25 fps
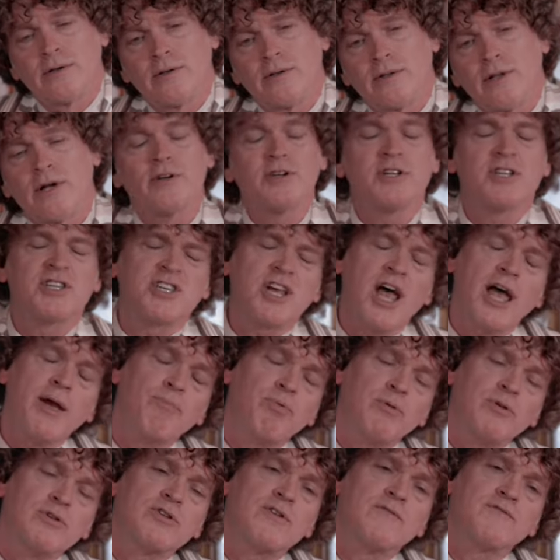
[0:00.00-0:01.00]
They're
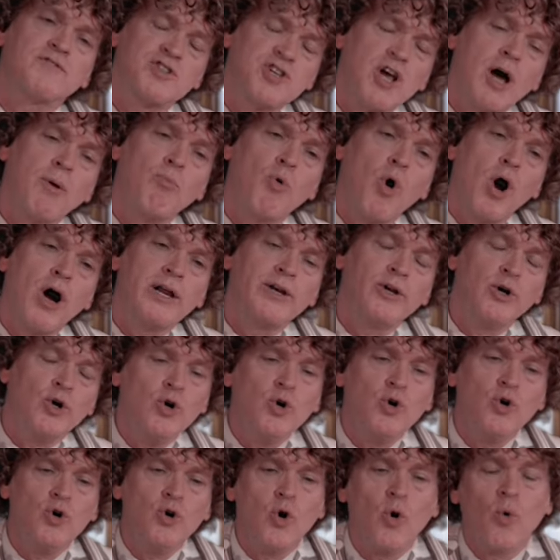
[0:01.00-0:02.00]
disciples of someone
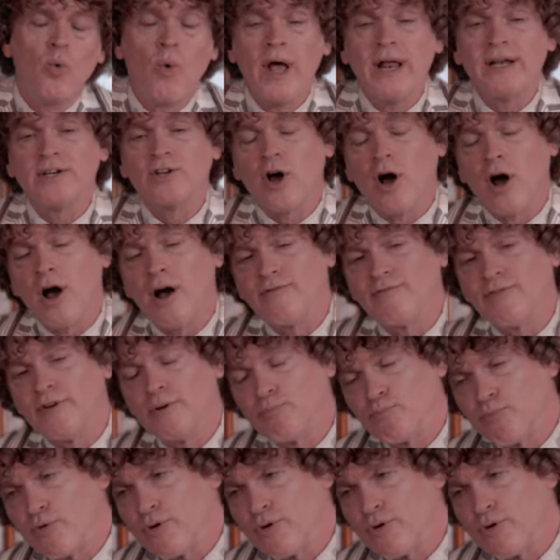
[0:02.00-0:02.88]
who went off and